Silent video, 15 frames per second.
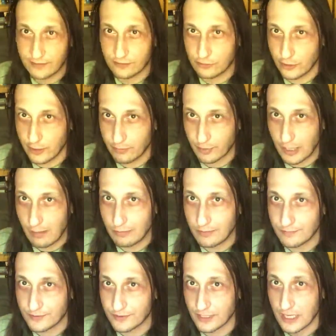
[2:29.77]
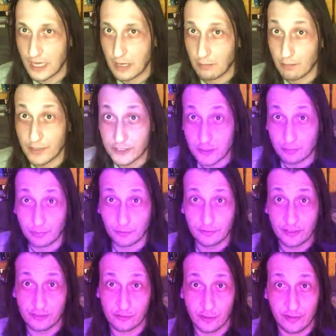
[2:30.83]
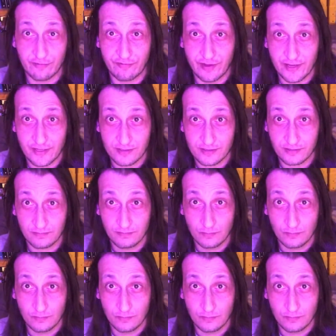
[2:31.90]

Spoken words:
soy problems, but you put the soy face